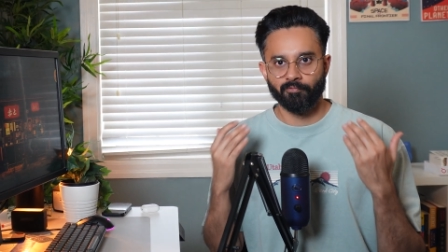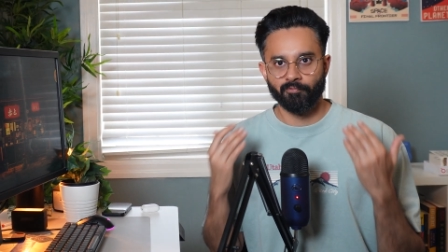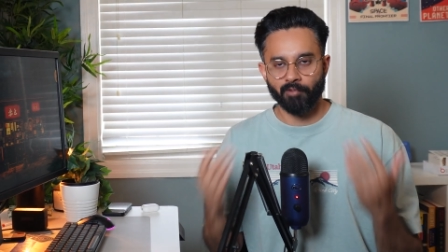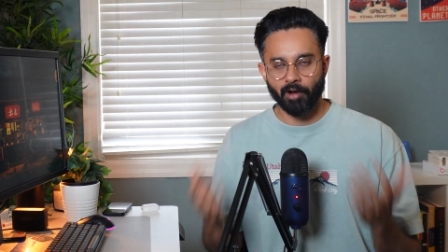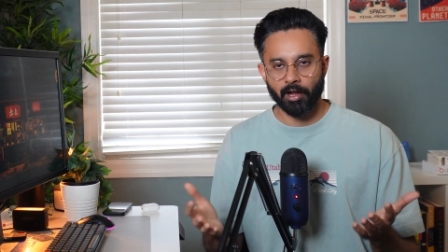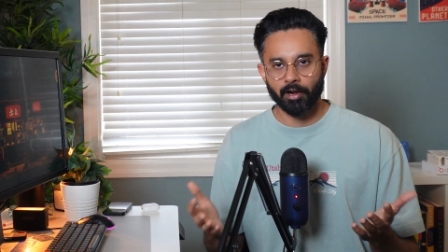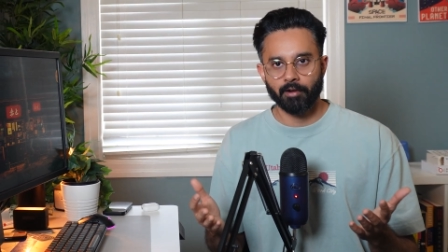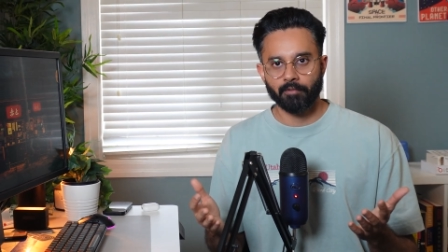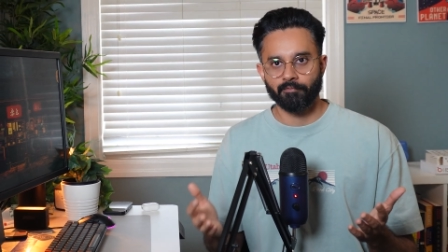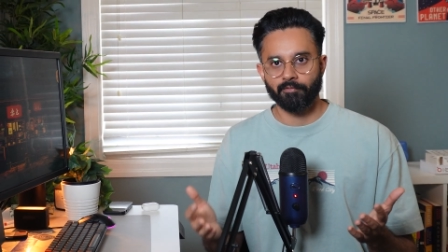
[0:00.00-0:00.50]

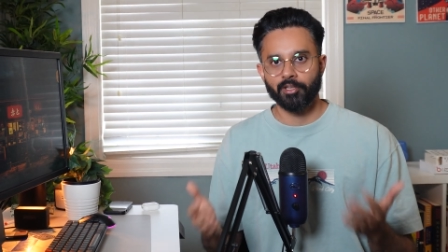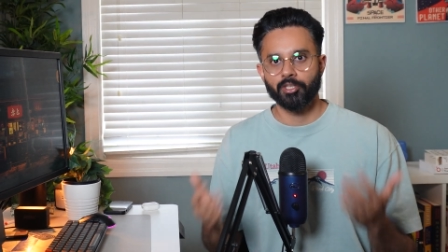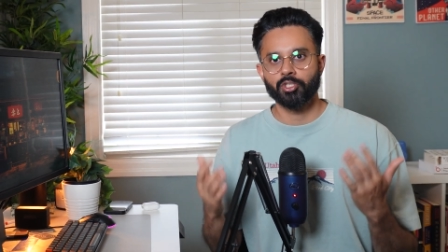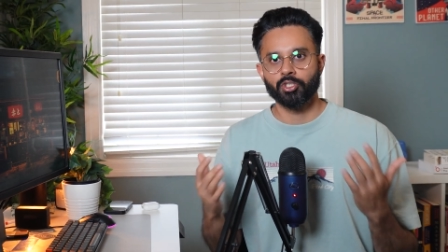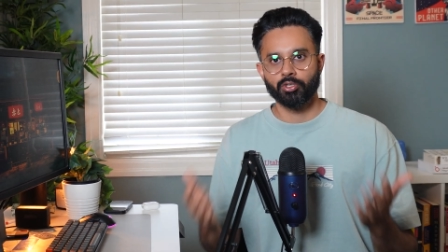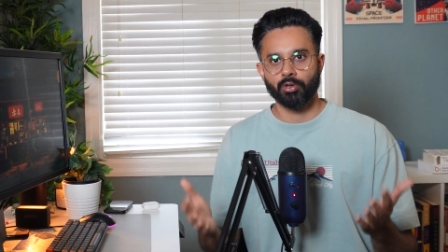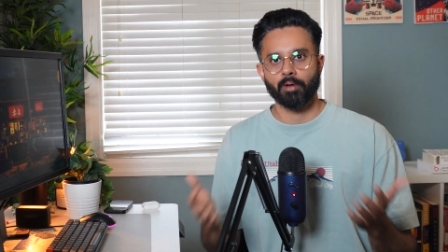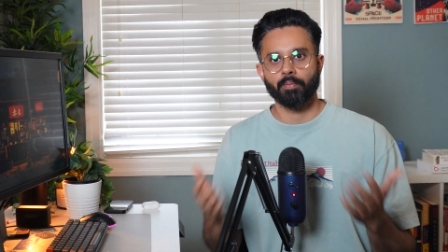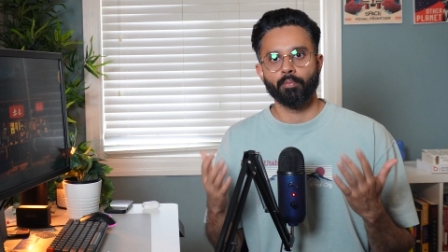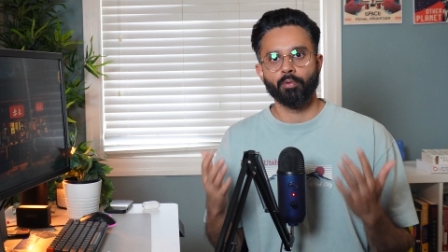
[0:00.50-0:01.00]
one
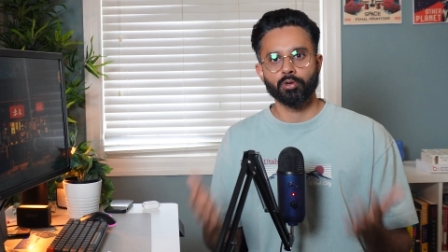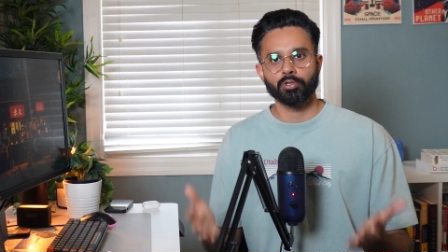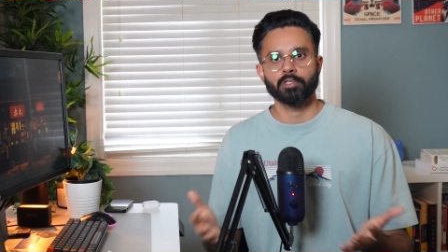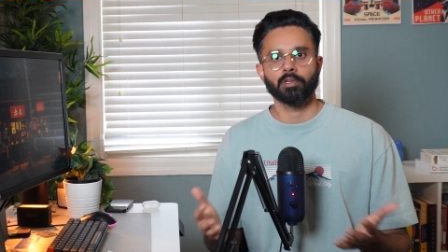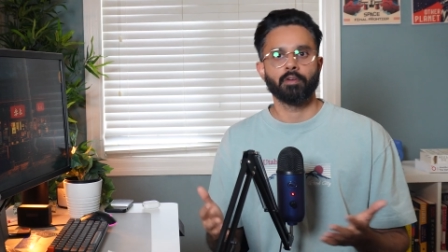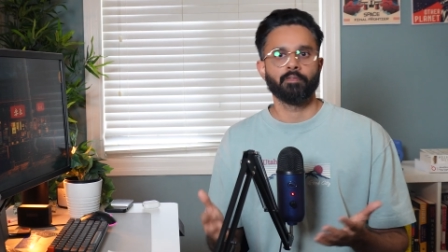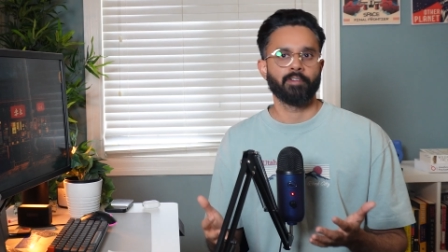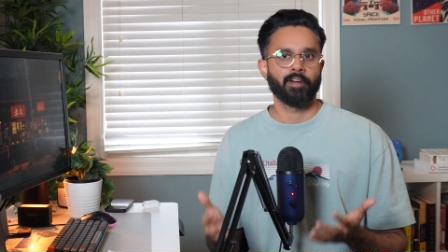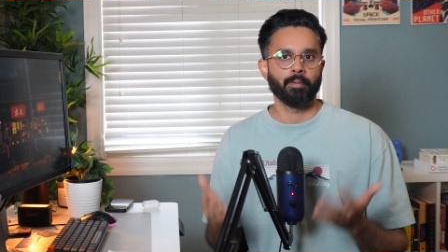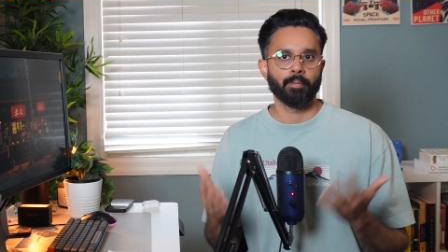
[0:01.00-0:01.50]
which you are most
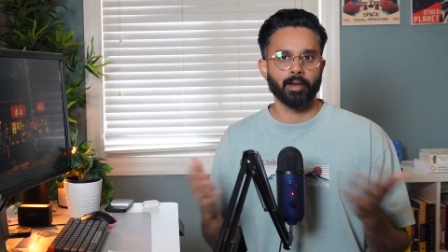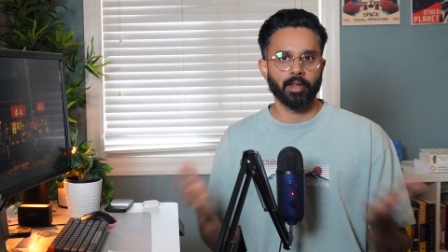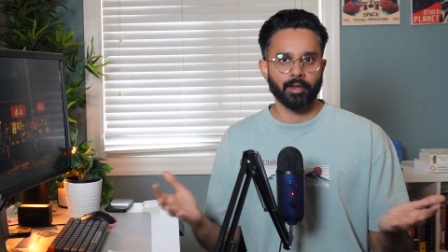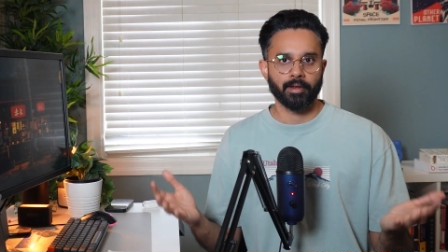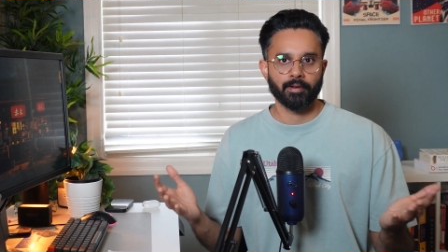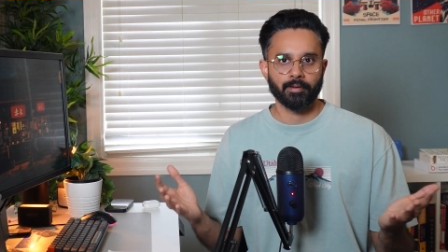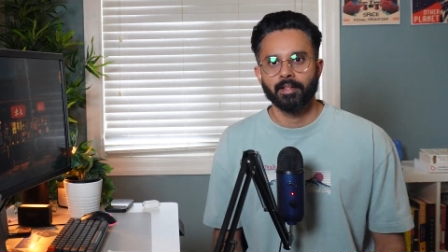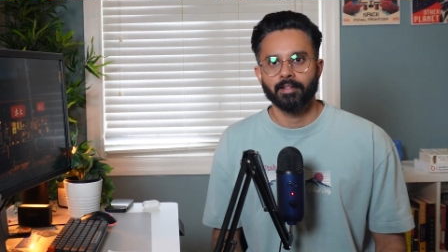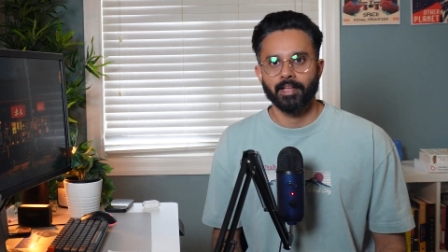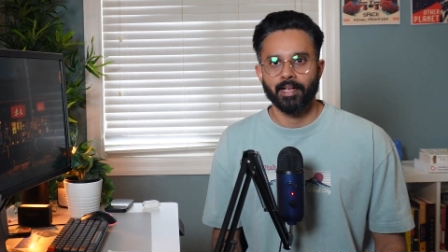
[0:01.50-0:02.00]
comfortable in.
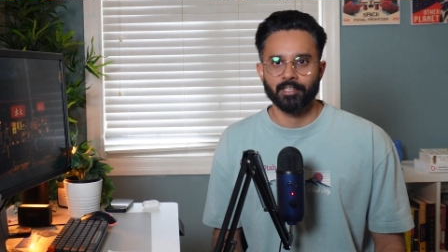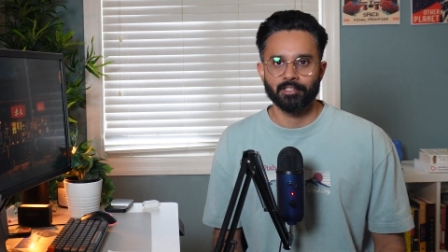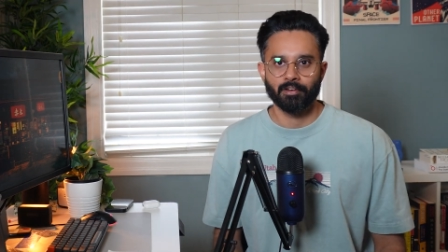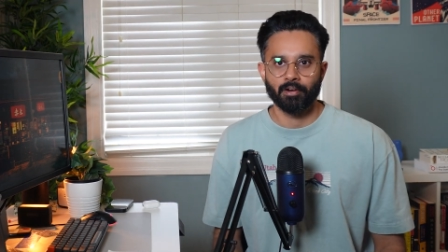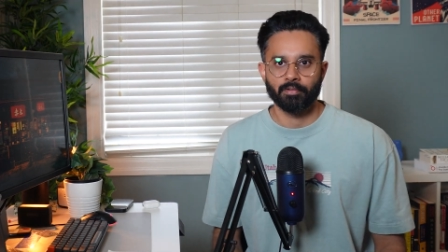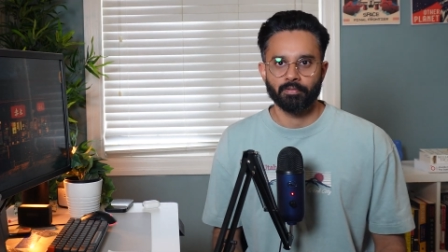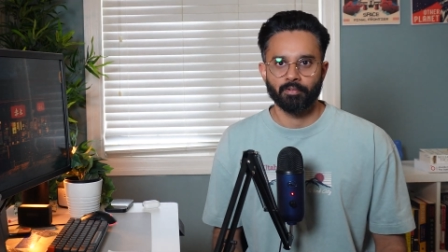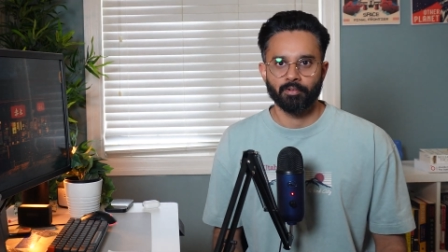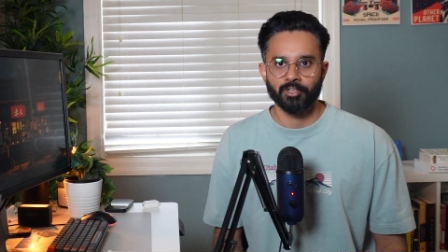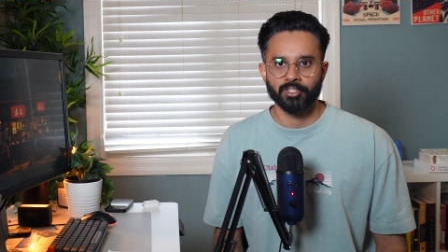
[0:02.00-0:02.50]
Thanks a
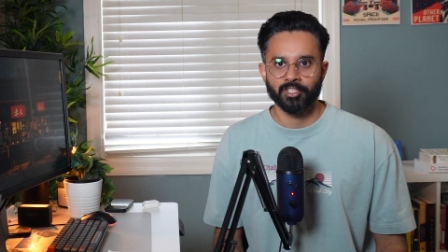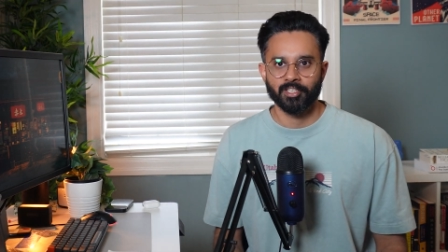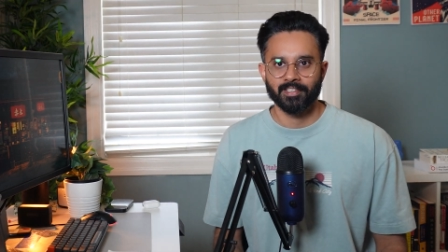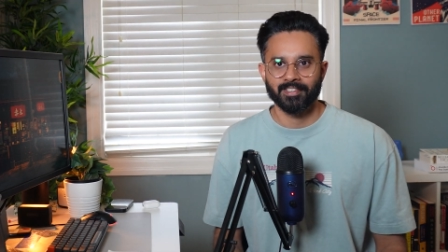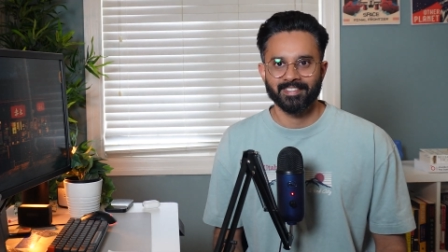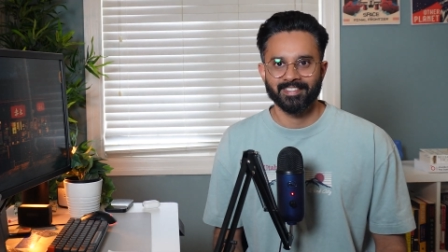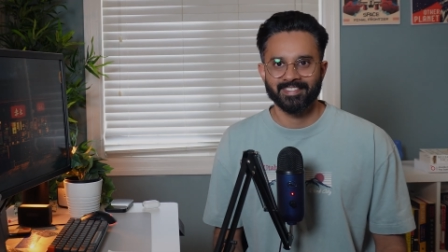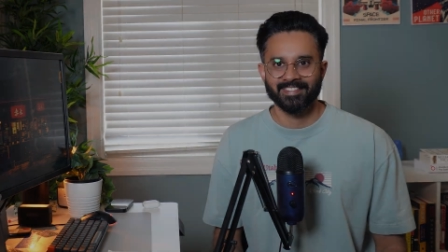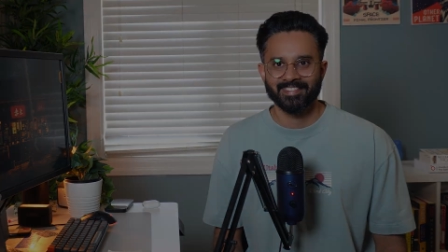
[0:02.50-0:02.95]
lot for watching.